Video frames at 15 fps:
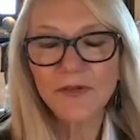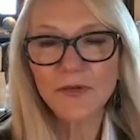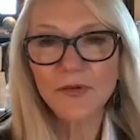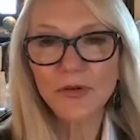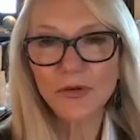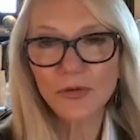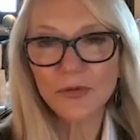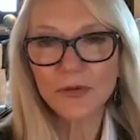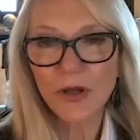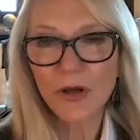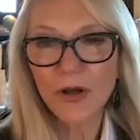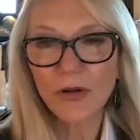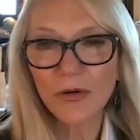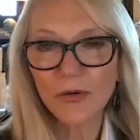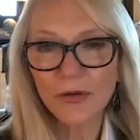if you knew
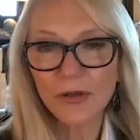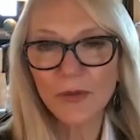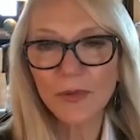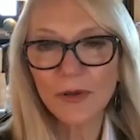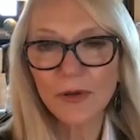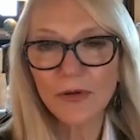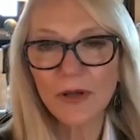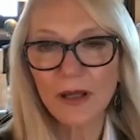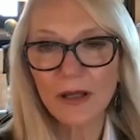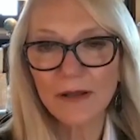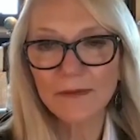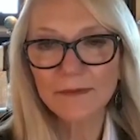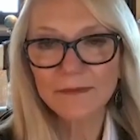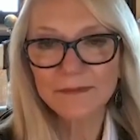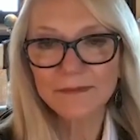it was all going to be
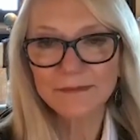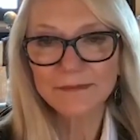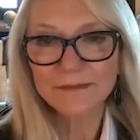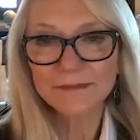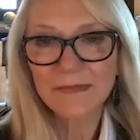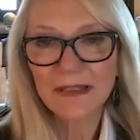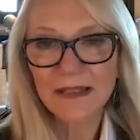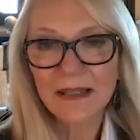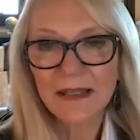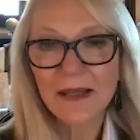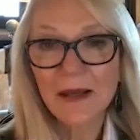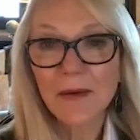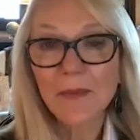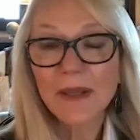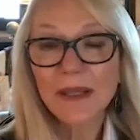okay?
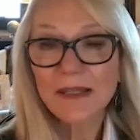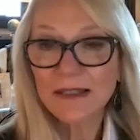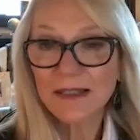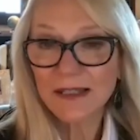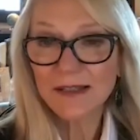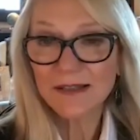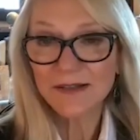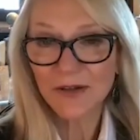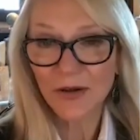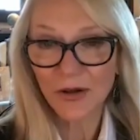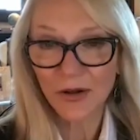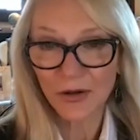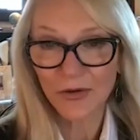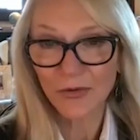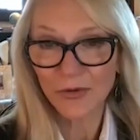Because it
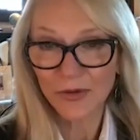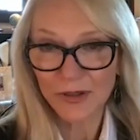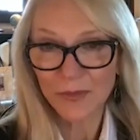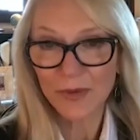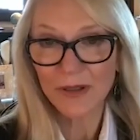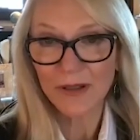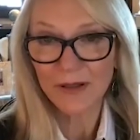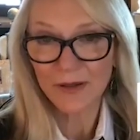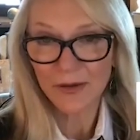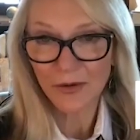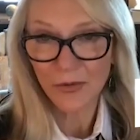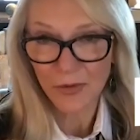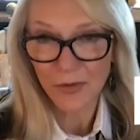is all going to be